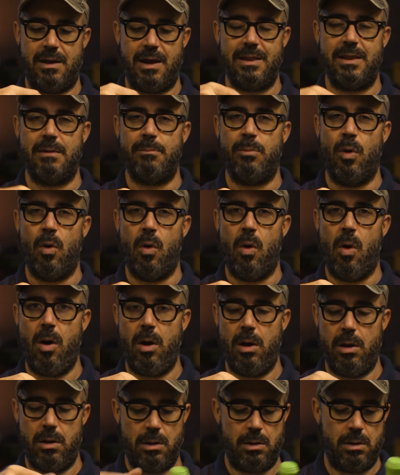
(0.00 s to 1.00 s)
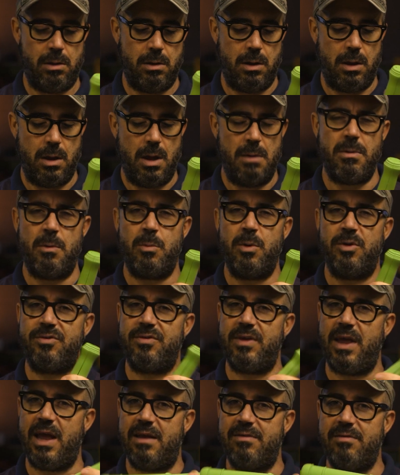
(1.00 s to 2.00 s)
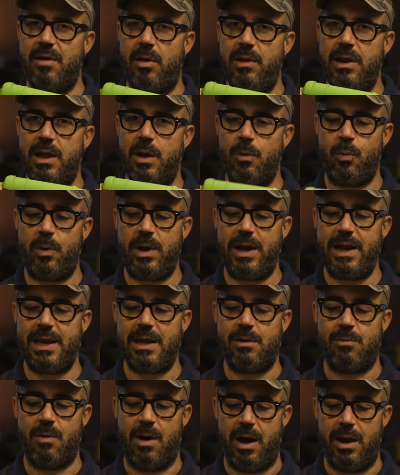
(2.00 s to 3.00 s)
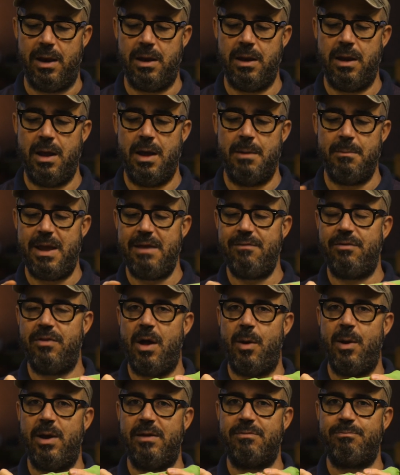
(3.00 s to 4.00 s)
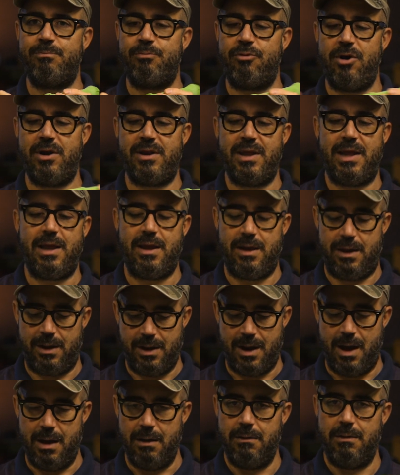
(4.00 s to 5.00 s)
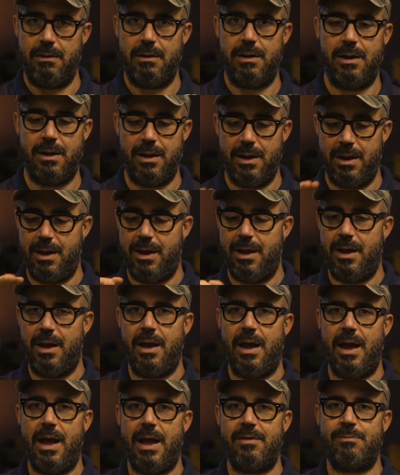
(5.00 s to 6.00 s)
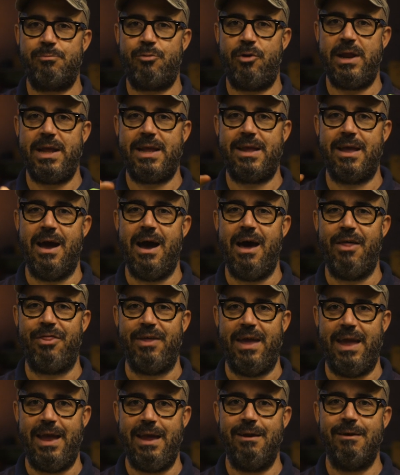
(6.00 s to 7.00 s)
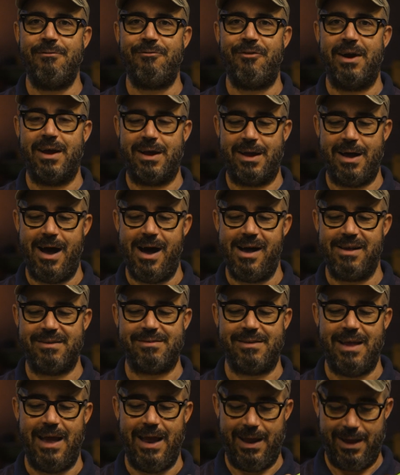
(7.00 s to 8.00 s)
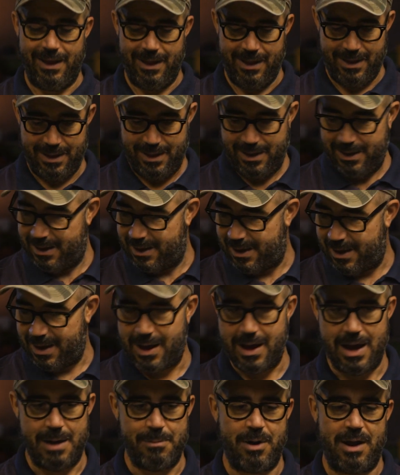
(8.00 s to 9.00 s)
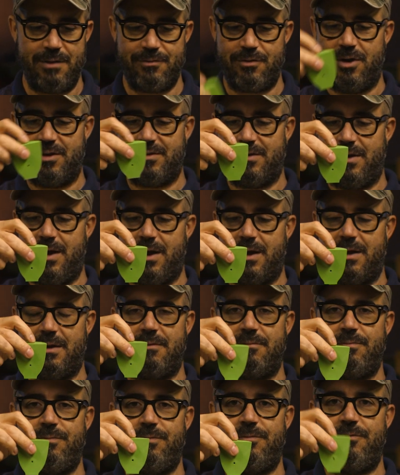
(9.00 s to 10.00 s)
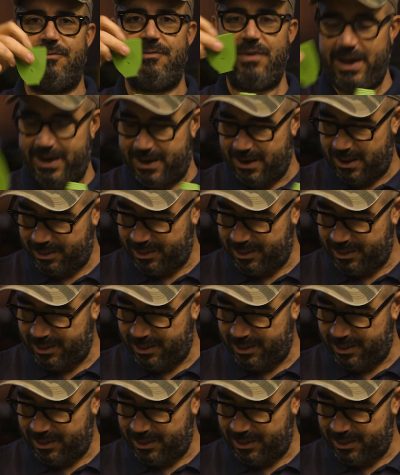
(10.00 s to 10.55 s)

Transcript: in the bore. But we'll see, it's only a weeny one, even though it's pretty, you know, it's pretty girthy for a casting. Uh, but I've got a feeder